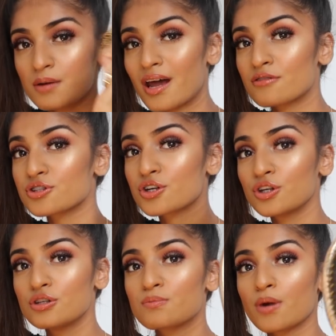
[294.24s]
So I'm now just
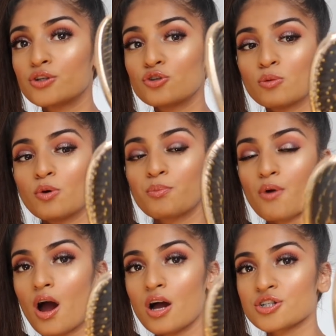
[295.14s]
going to use my normal
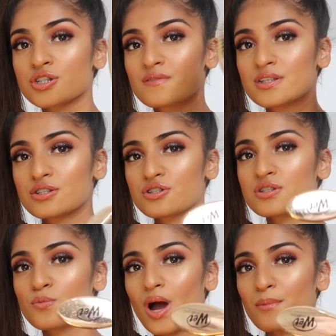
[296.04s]
brush. This is
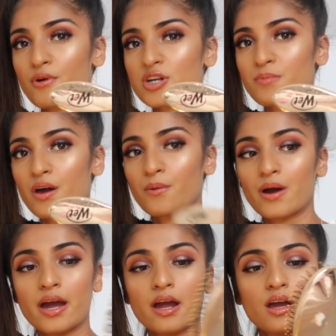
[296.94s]
just a wet brush, by the
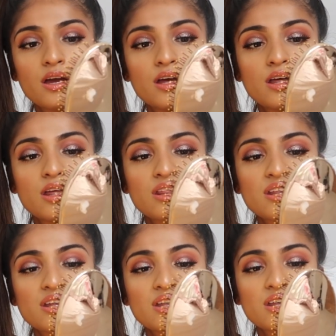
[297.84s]
way,
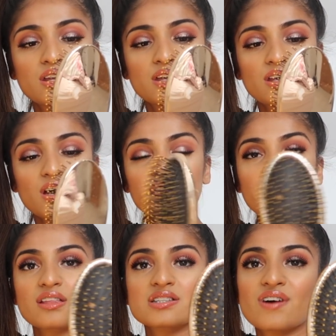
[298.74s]
I
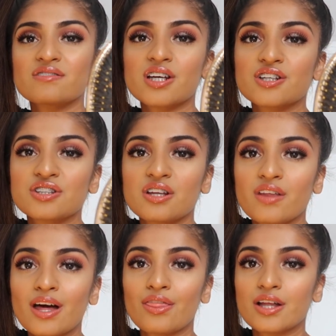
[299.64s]
think there's foundation
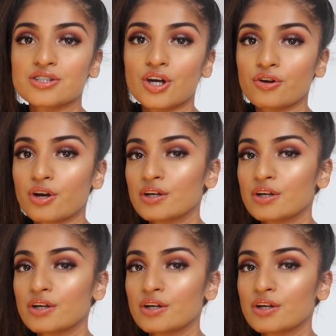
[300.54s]
in there. That's kind of